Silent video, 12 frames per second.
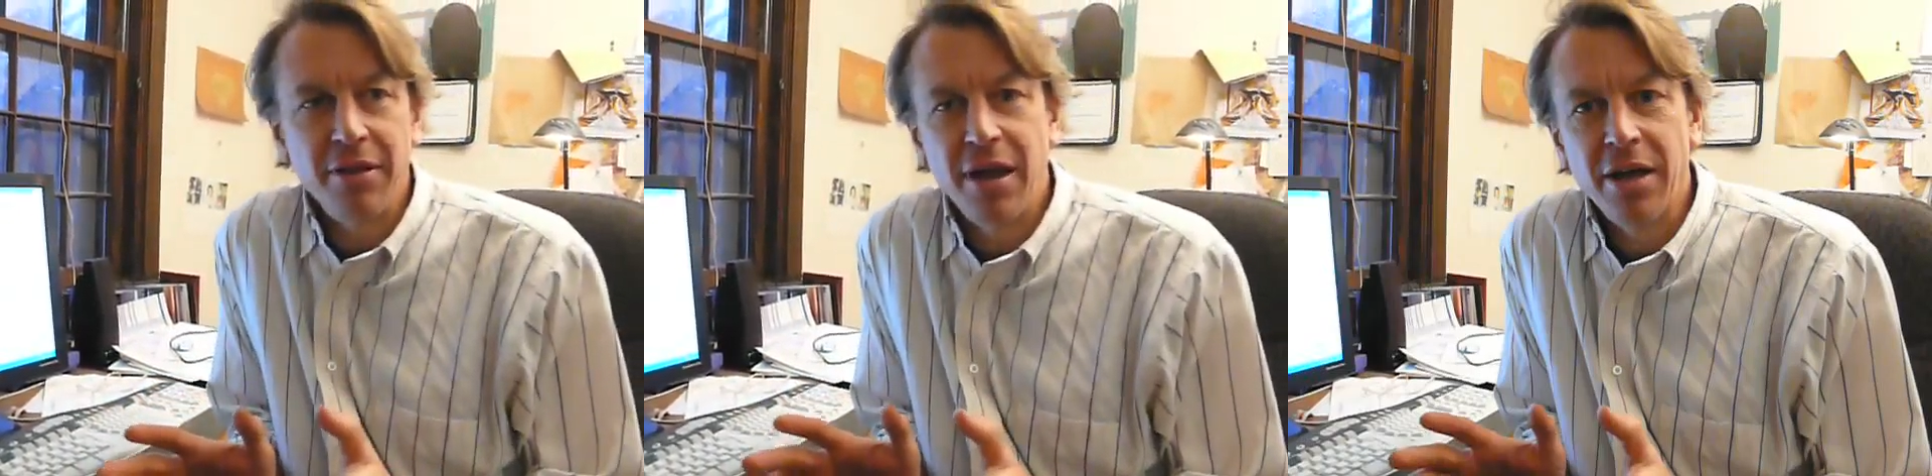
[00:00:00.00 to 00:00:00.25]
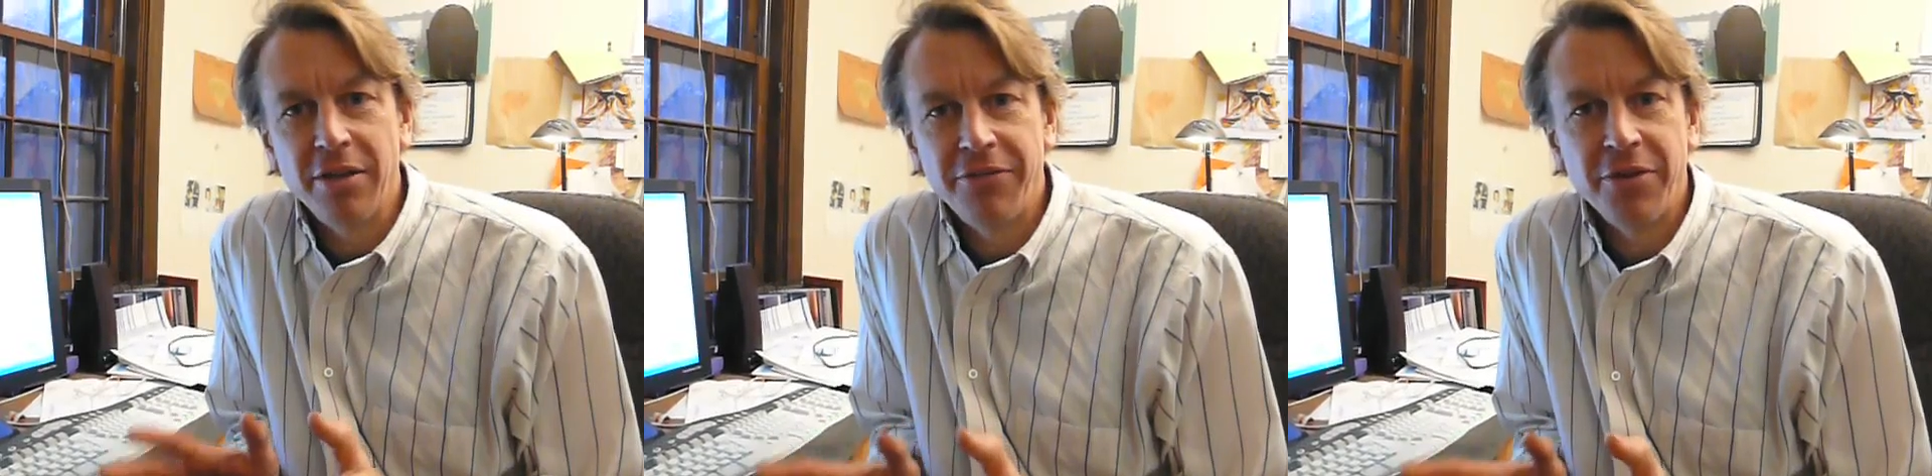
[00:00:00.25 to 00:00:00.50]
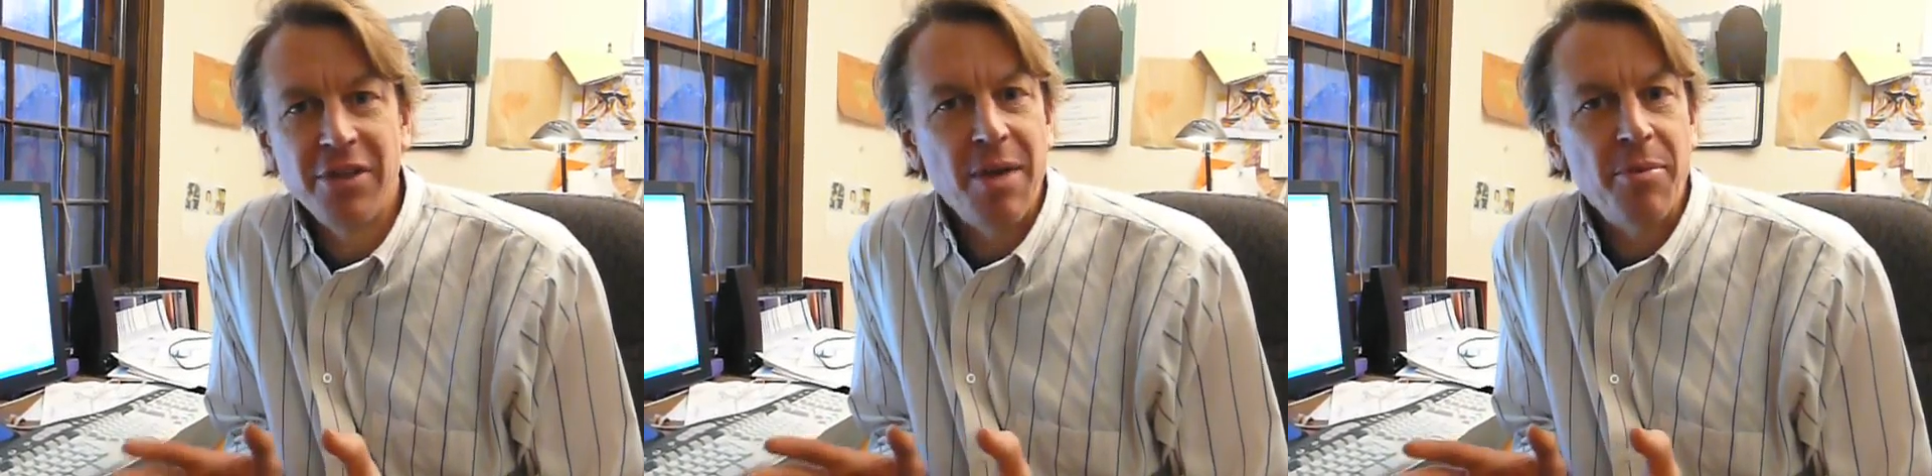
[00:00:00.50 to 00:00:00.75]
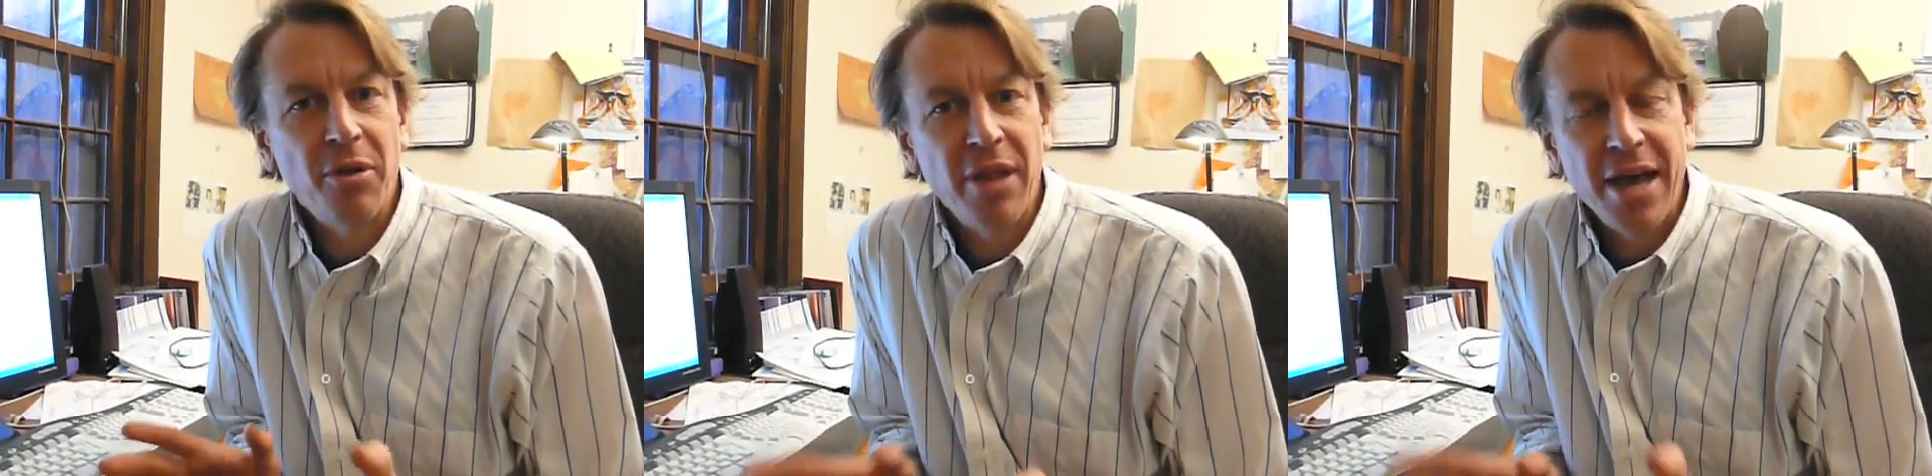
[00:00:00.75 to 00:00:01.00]
for
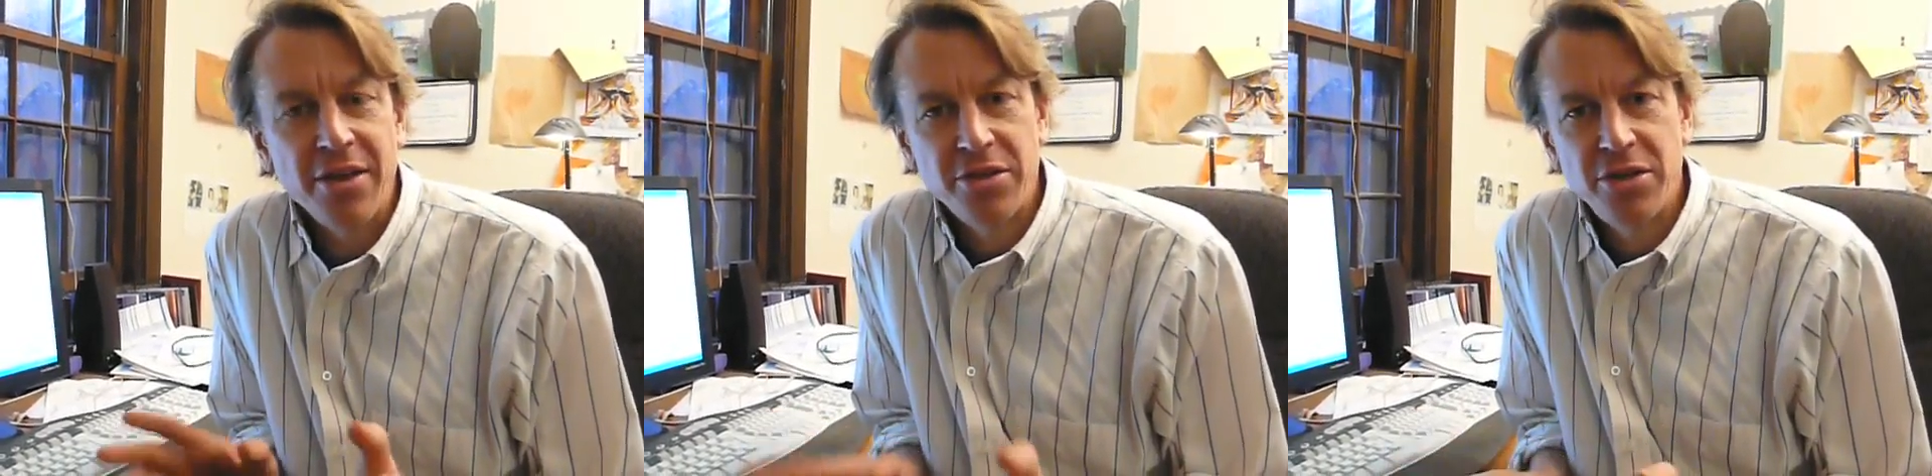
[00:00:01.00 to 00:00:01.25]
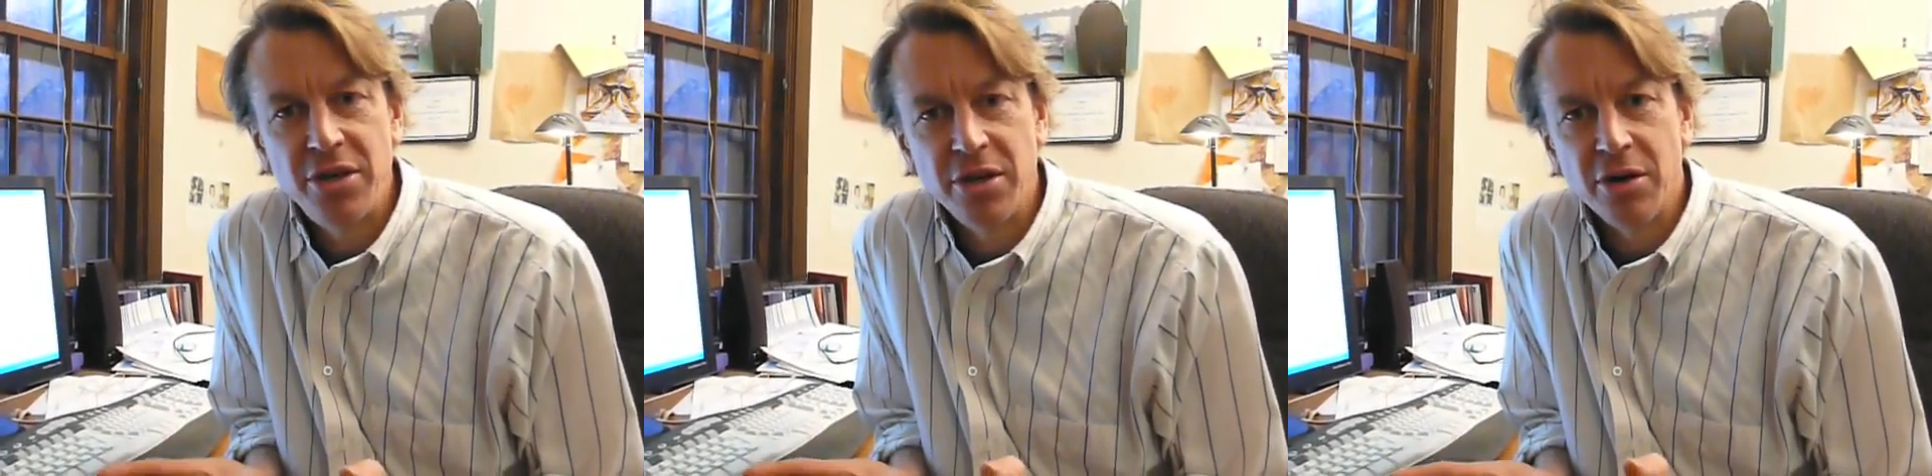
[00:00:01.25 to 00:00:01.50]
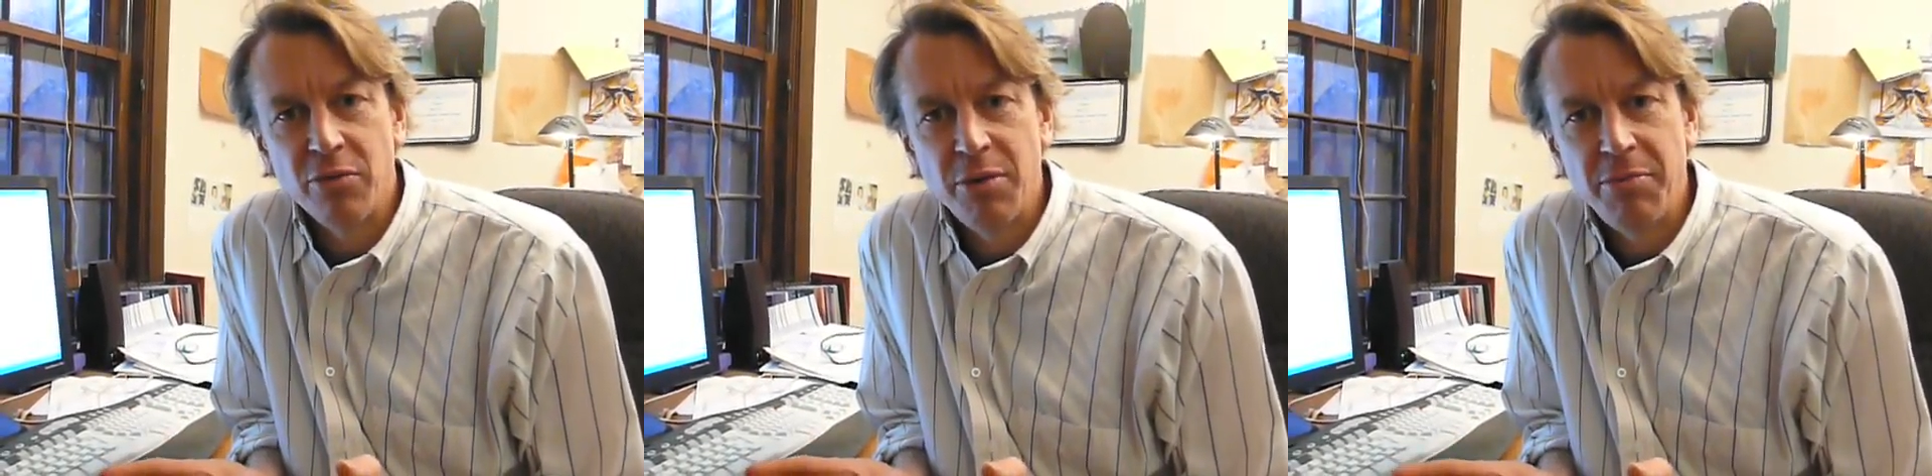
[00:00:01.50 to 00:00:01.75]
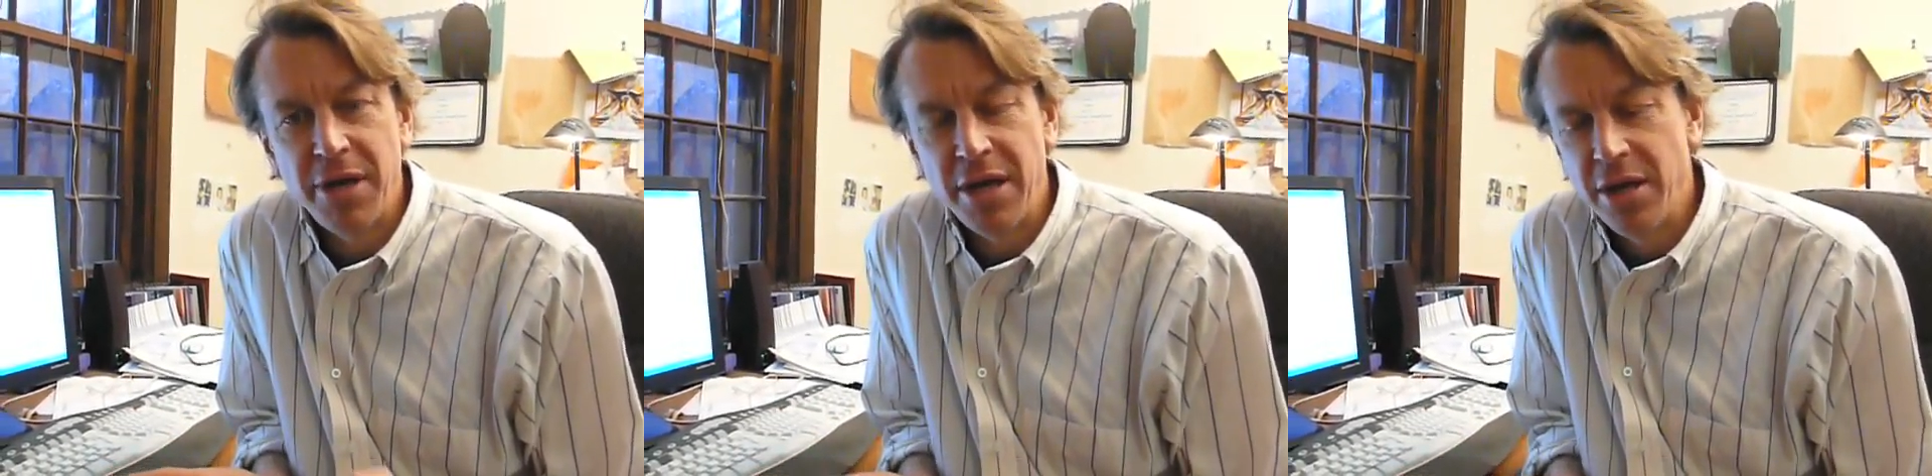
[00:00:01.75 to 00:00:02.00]
example, last year,
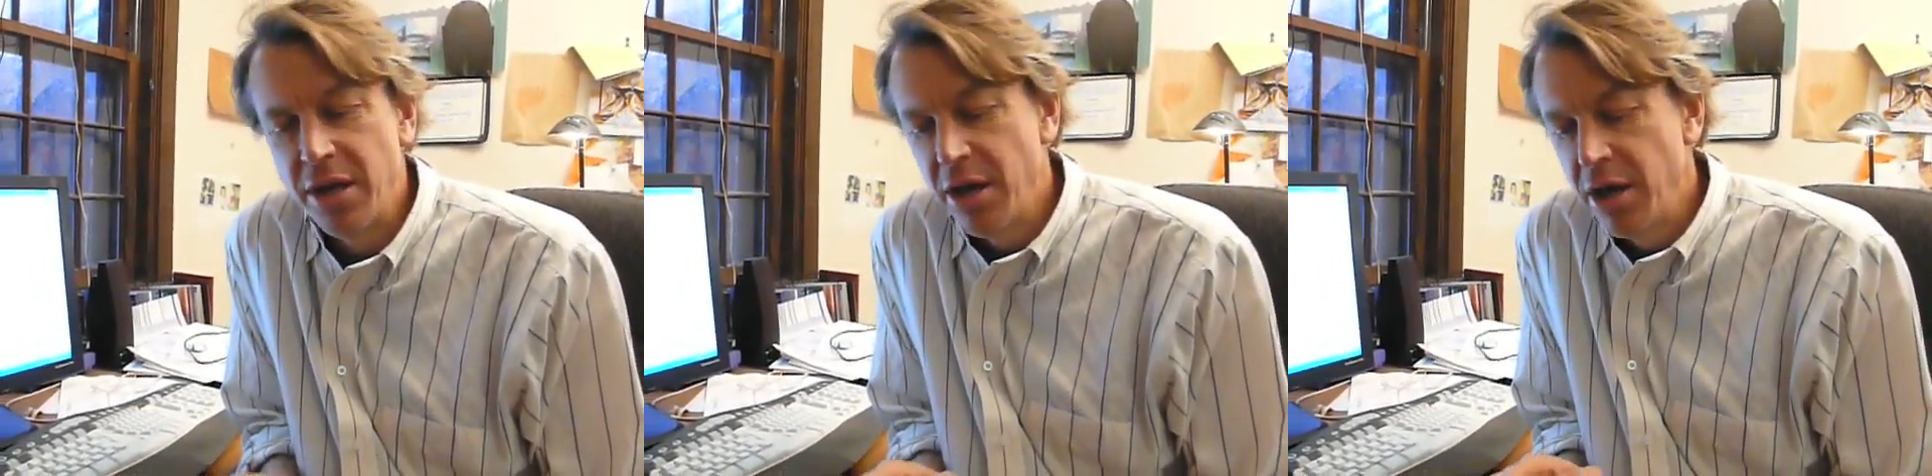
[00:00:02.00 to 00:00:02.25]
would be